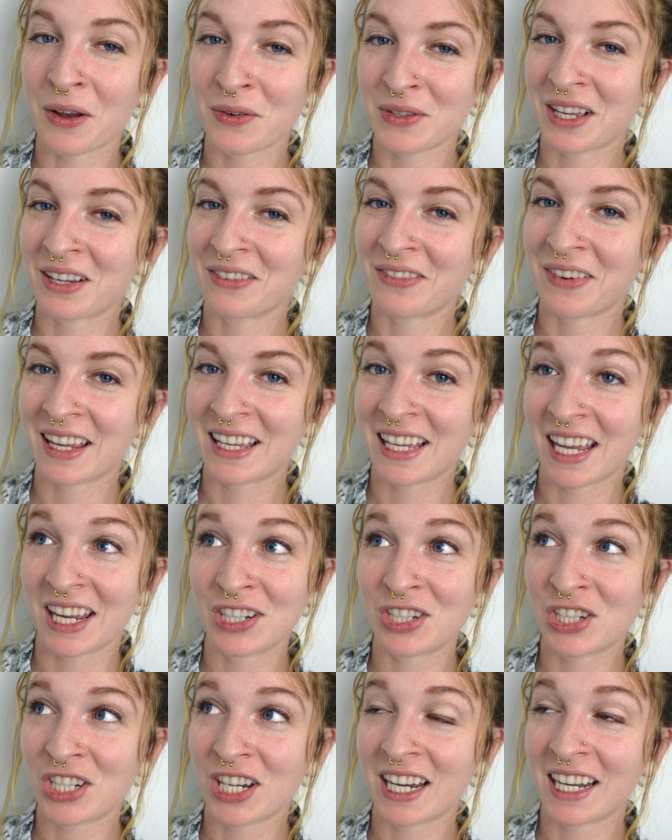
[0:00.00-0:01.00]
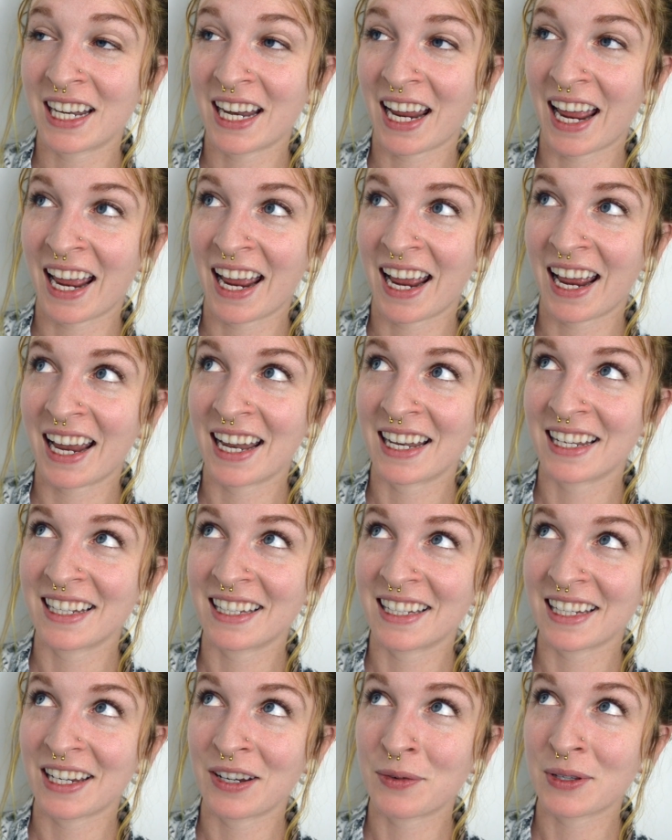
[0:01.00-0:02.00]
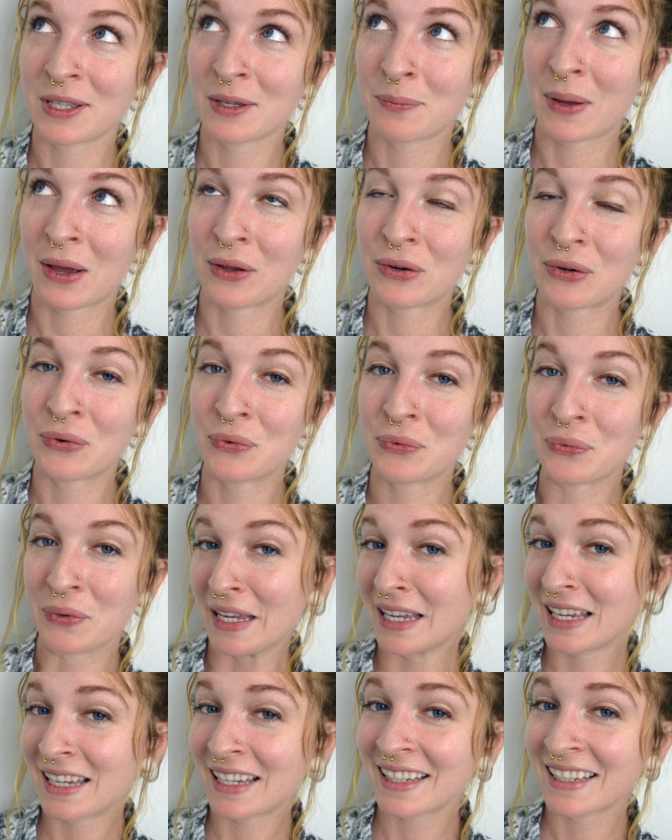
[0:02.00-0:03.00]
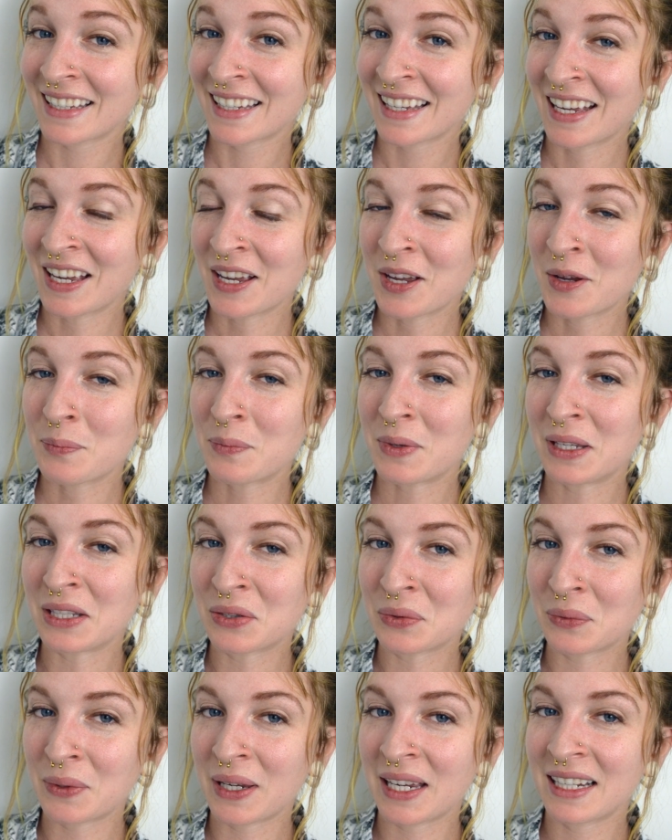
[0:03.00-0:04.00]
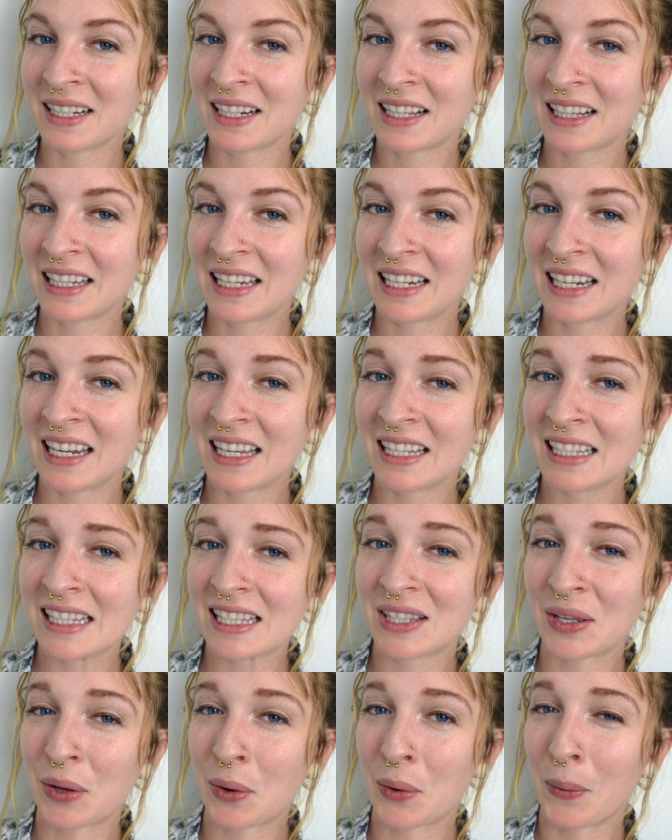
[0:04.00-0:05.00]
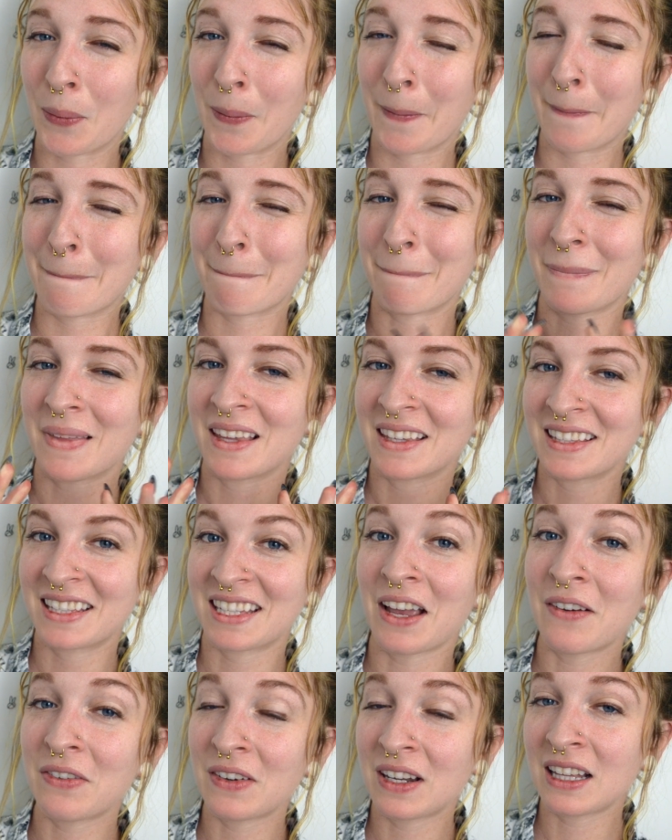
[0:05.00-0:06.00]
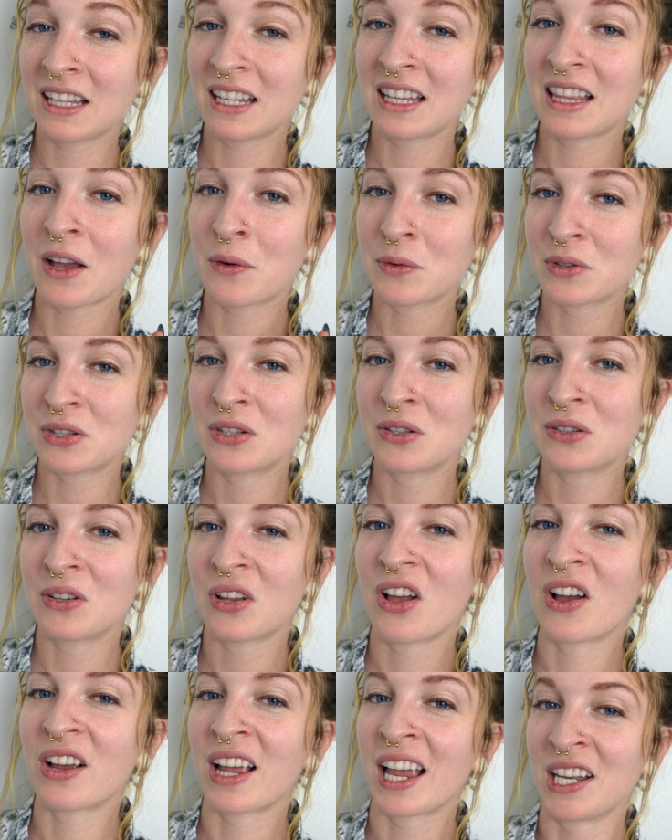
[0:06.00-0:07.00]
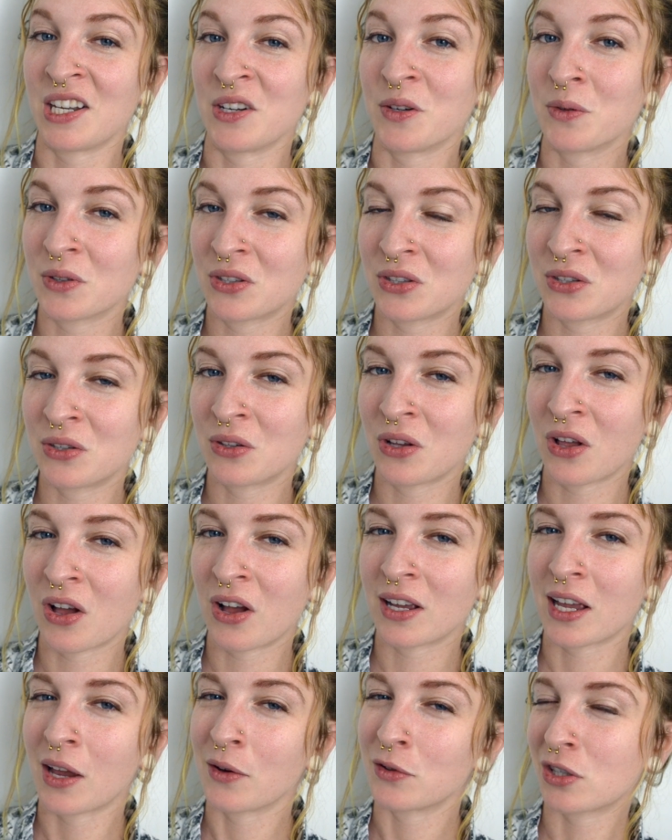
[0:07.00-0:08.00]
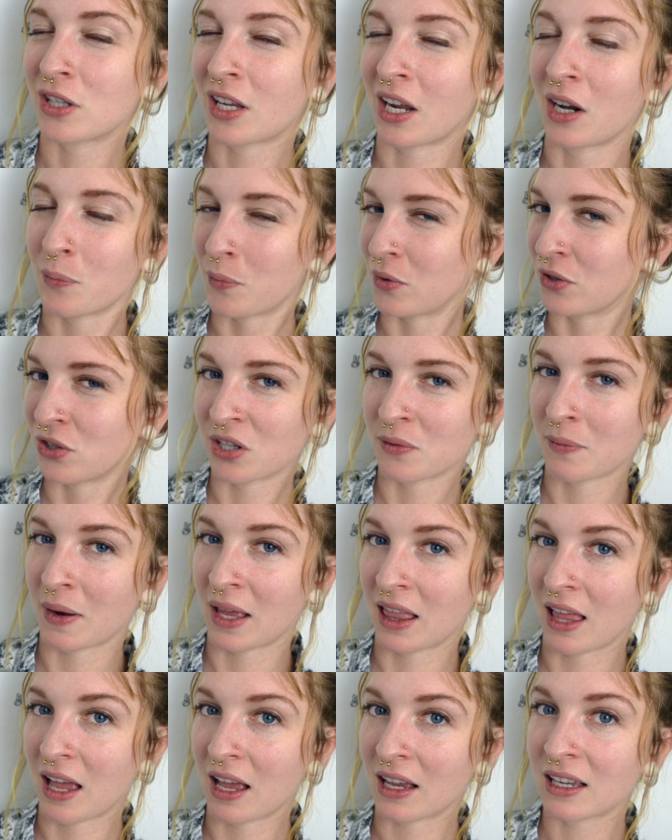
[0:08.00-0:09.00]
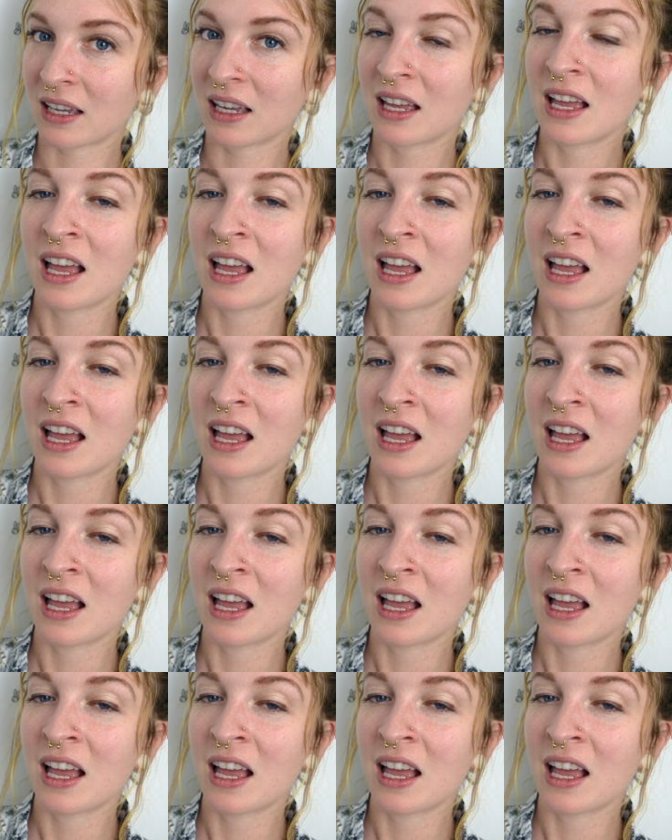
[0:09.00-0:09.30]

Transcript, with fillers: I was on vacation and it was about a week between cleanings. So definitely that was too long. I knew it was too long. I was just kind of pushing my luck.